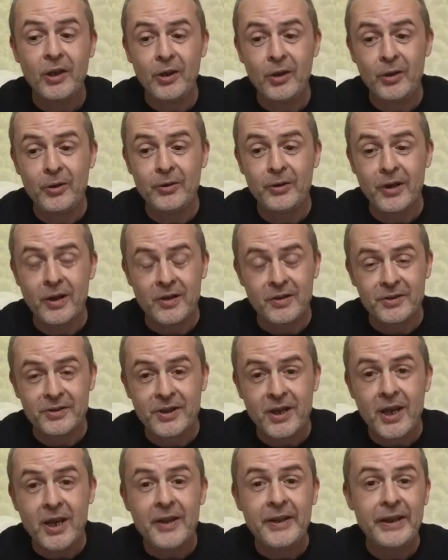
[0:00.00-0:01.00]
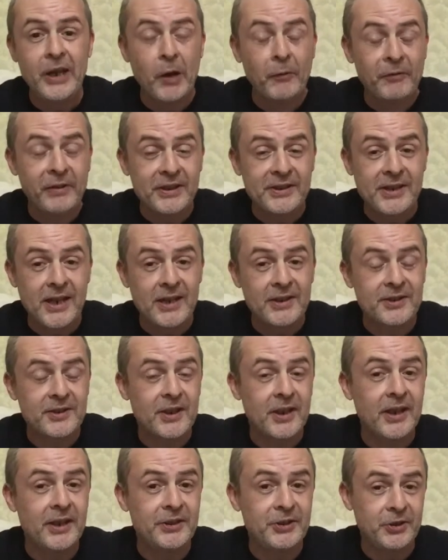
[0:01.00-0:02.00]
Who knows? The obvious
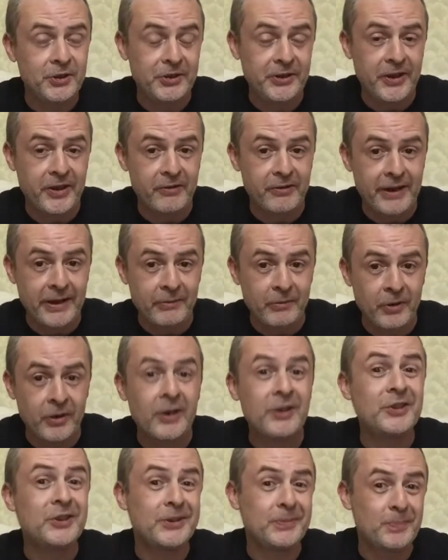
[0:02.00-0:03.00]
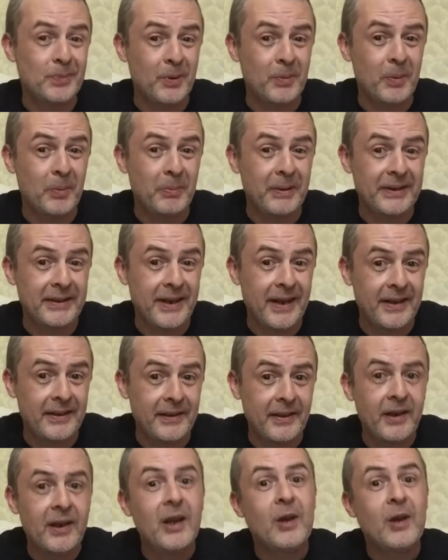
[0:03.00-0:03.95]
answer is usually the right one. She's probably dead.